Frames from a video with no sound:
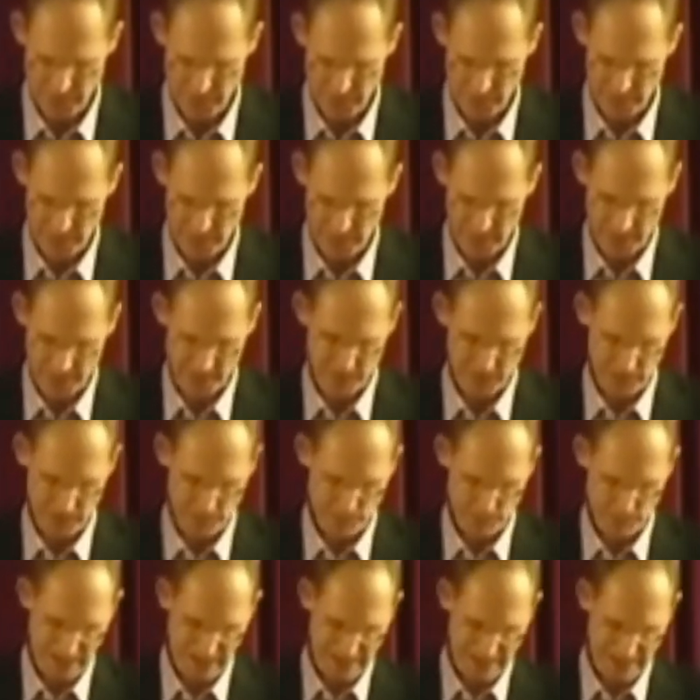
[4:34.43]
that of
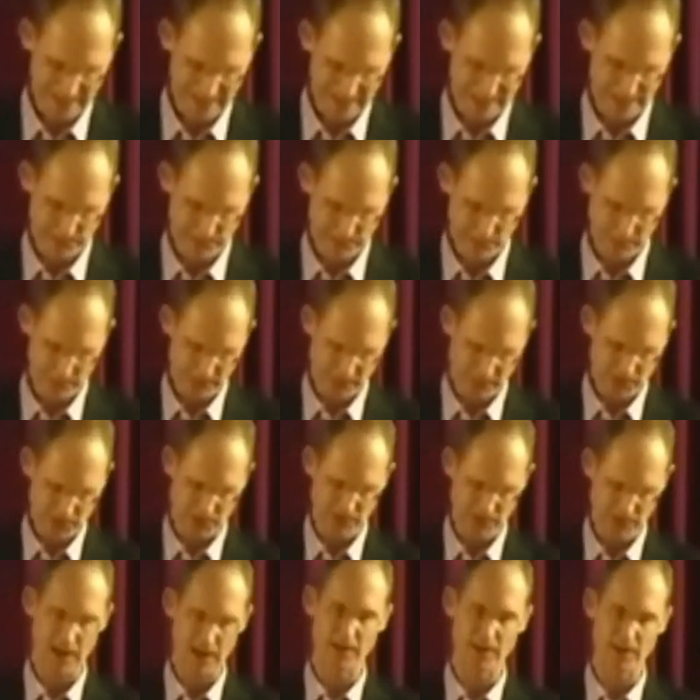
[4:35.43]
unpacking the political
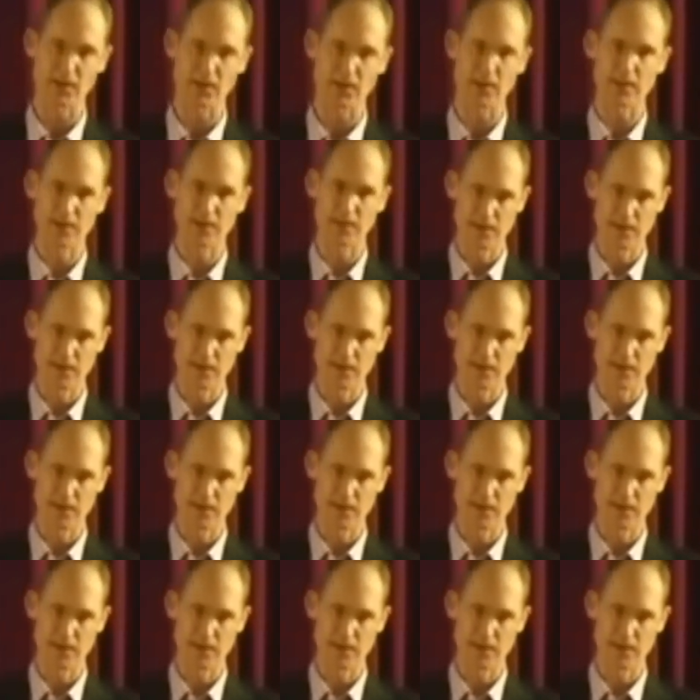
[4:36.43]
logic